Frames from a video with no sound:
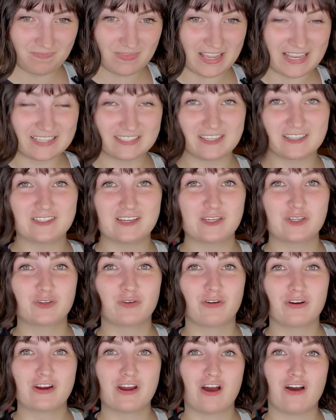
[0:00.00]
This is a
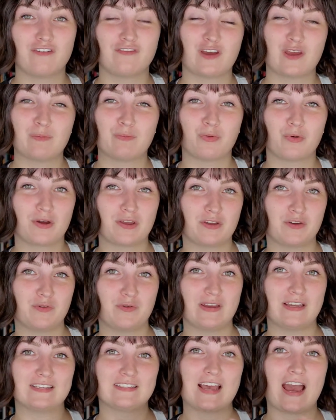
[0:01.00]
story of a boy who
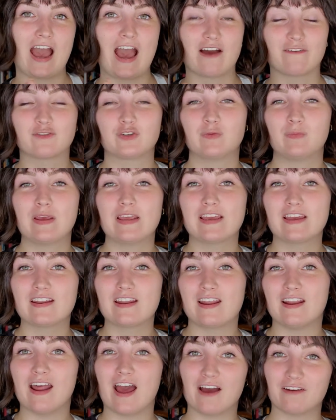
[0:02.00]
is half Jamaican
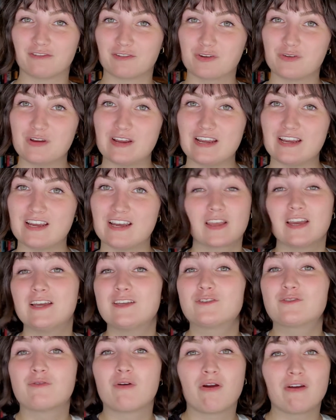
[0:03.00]
and half Greek.
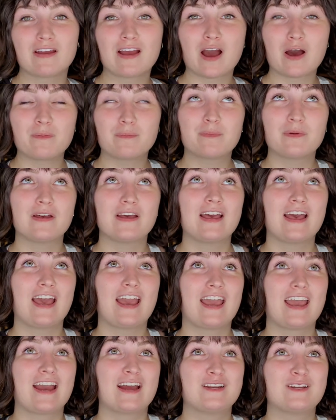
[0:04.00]
He's growing up
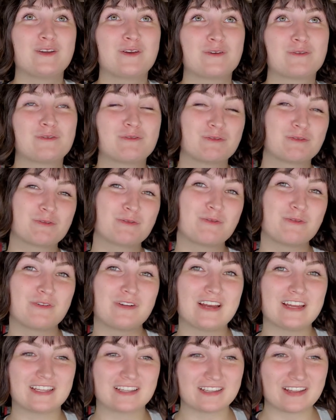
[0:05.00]
and he goes to school
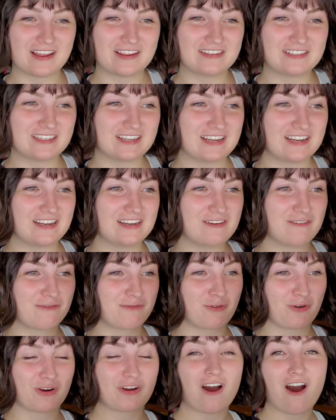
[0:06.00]
in London
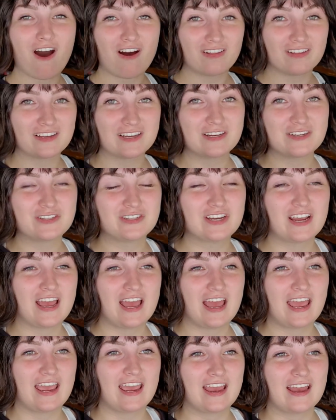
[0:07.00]
for college,
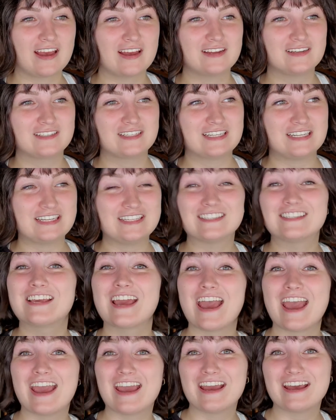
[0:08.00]
and he's
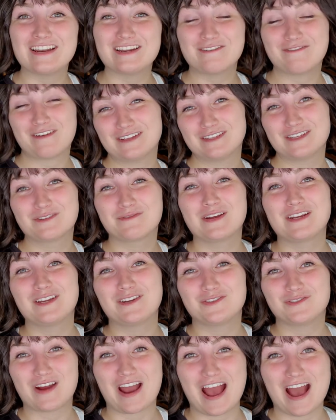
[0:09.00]
gay and he his way to
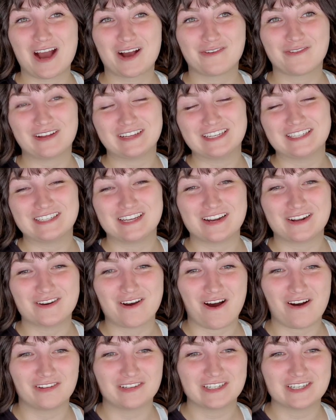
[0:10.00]
drag while he's in
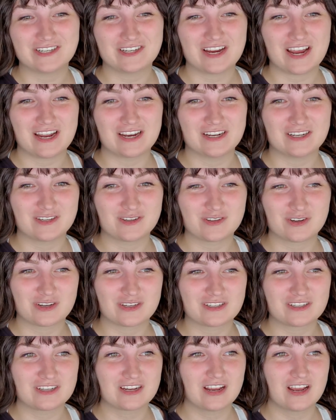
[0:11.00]
college, and it's
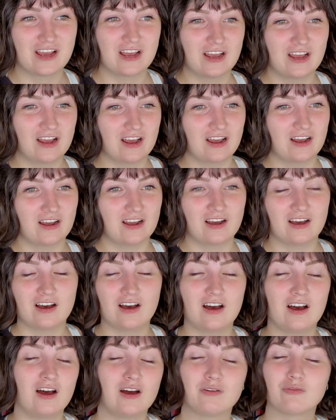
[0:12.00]
just
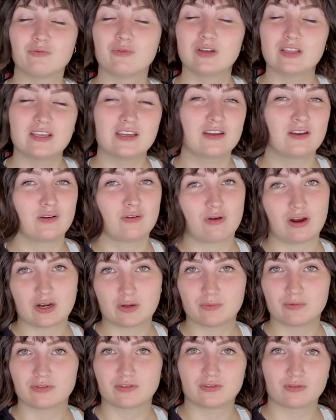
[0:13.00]
a really
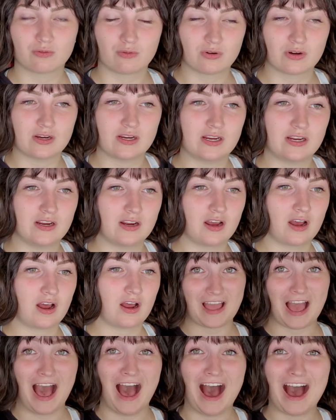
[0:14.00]
incredible story.
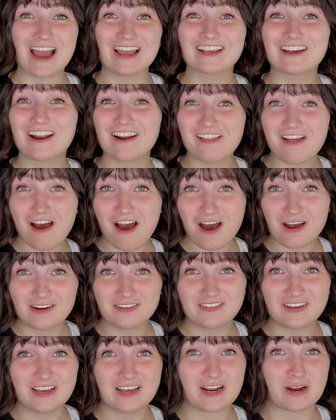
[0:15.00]
I got a lot out
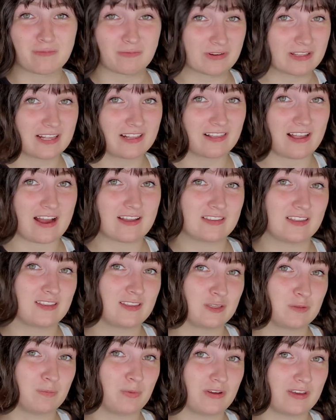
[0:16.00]
of it, and I'm really glad that
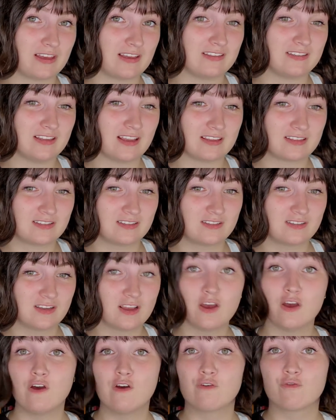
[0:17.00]
this book exists
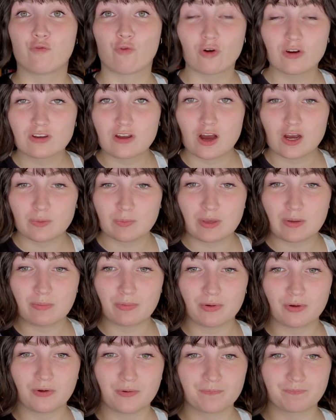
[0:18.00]
for young
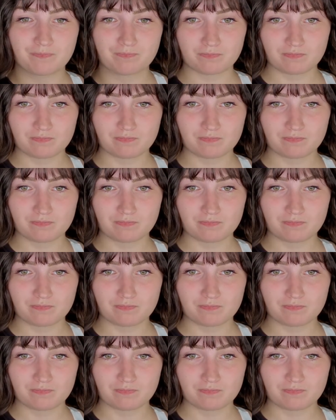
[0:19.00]
people.